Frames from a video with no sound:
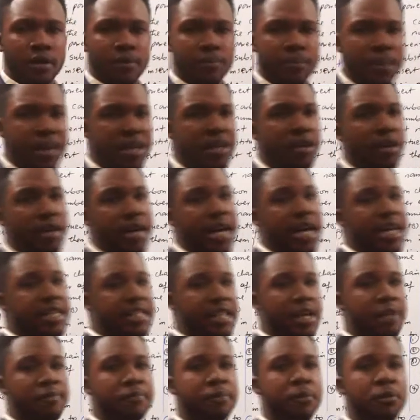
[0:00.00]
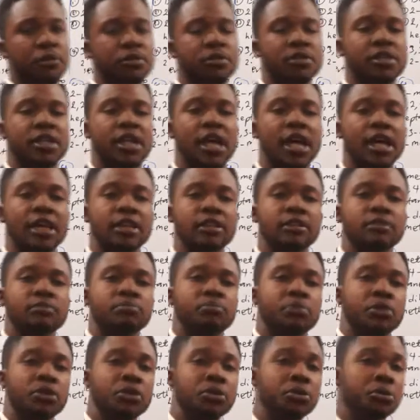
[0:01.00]
Many other examples can
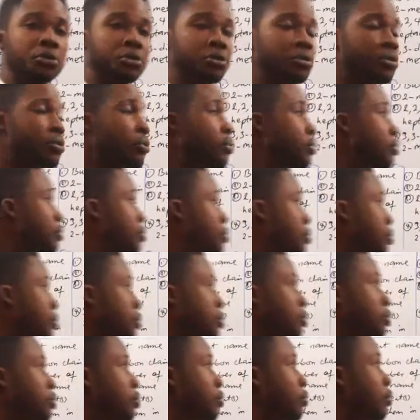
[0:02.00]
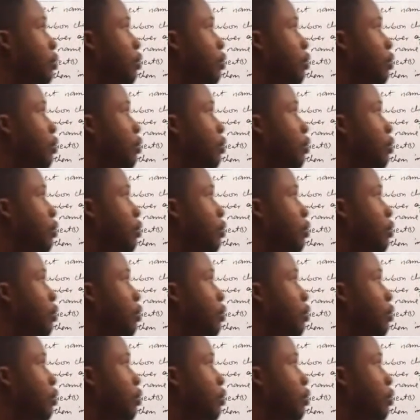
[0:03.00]
be used to